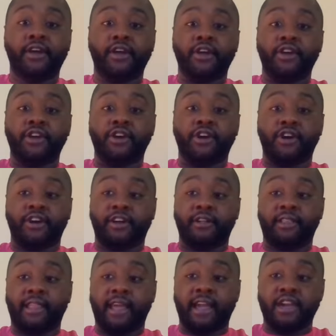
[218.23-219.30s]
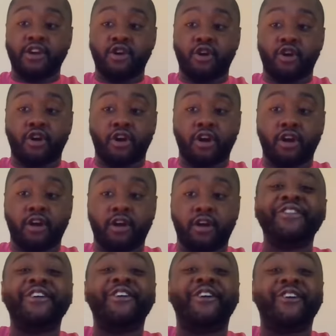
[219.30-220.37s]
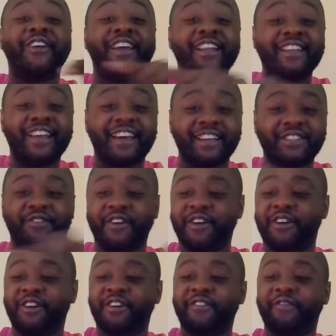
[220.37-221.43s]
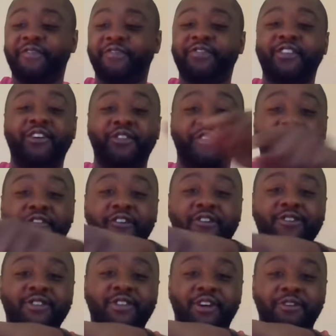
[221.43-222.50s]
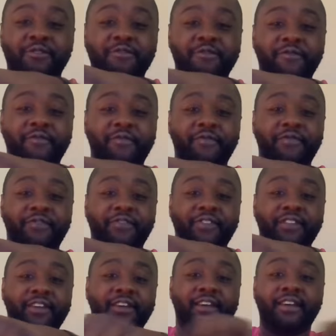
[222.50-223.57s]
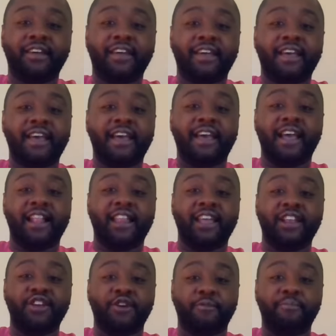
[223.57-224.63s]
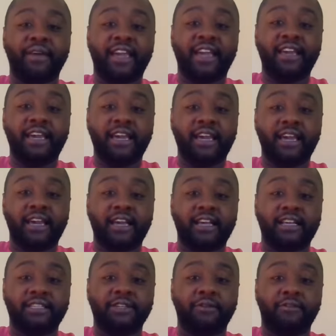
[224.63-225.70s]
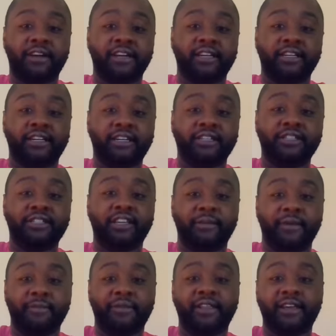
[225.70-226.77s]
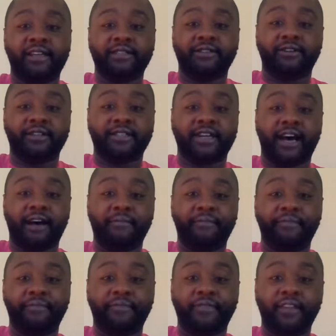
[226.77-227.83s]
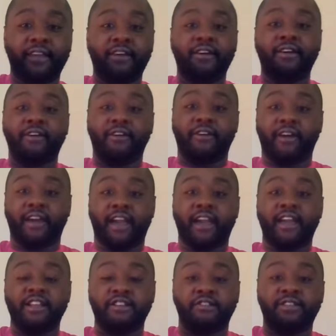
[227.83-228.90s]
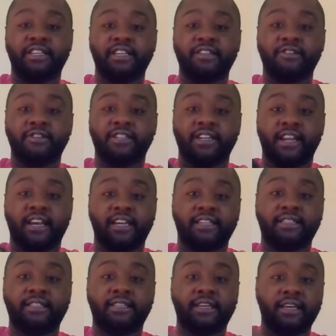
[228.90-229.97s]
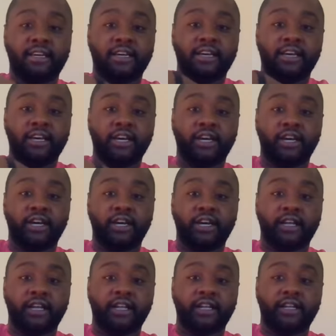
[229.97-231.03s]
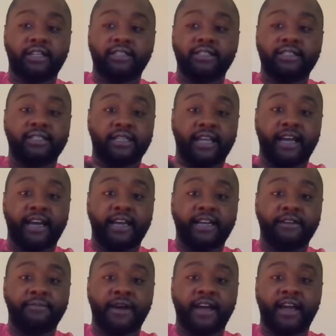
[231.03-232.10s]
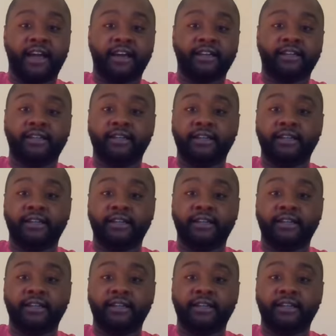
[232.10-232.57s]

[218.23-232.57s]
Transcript: You're going to lay your index finger on the first knuckle, and then your pinky is going to be placed on top. Okay, and you see there's a nice slant in my hand?